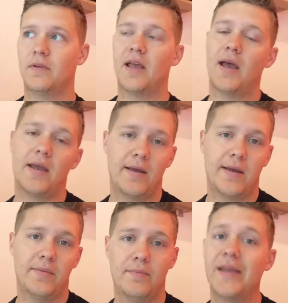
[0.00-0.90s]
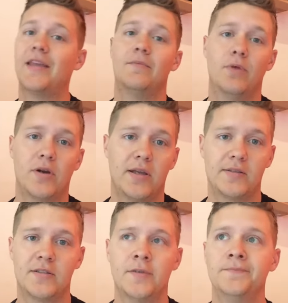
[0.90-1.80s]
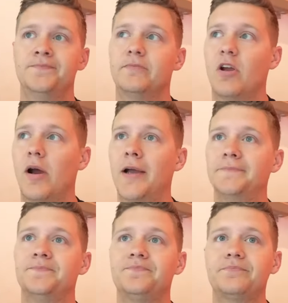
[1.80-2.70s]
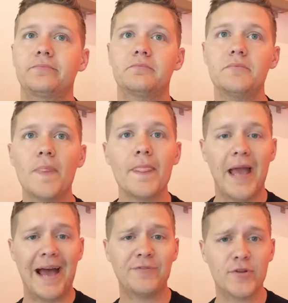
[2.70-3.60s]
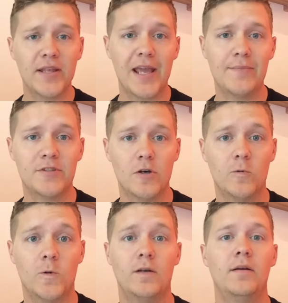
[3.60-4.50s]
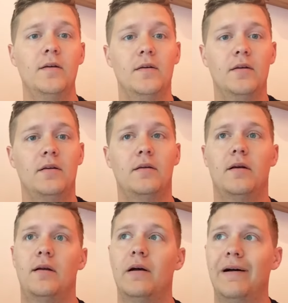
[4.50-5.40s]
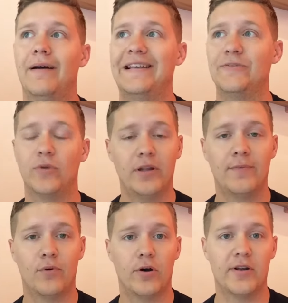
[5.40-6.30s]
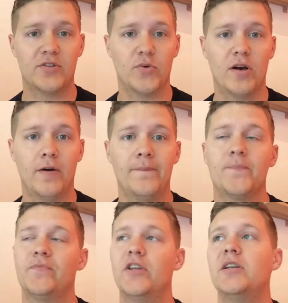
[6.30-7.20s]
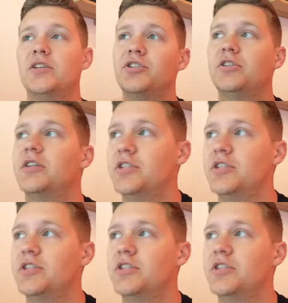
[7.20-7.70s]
okay, and making bookings. All right. After the game's over, is really important as well. You need to